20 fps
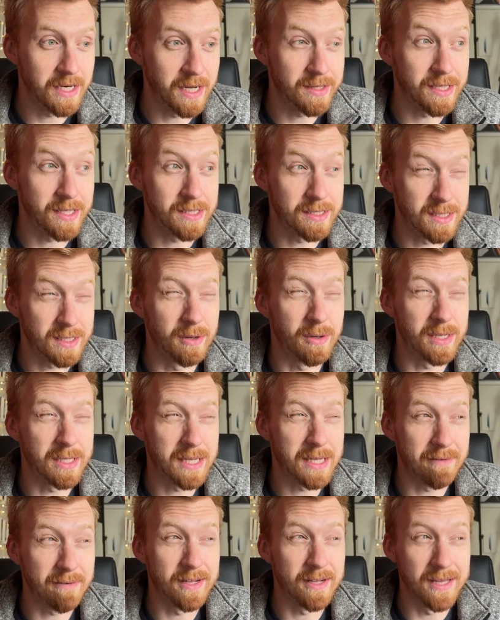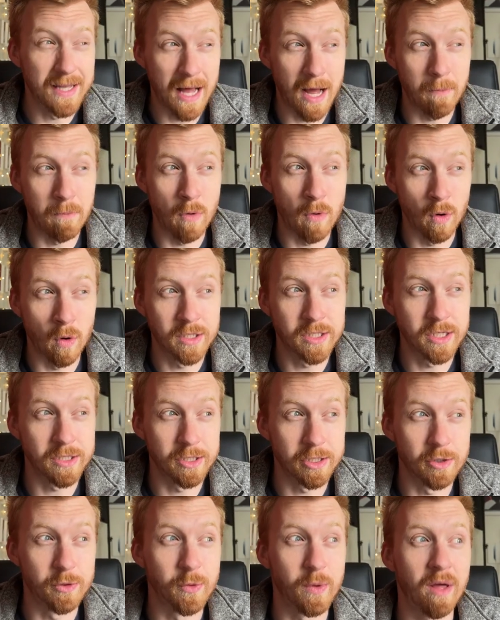I think, is going to have a lot more to do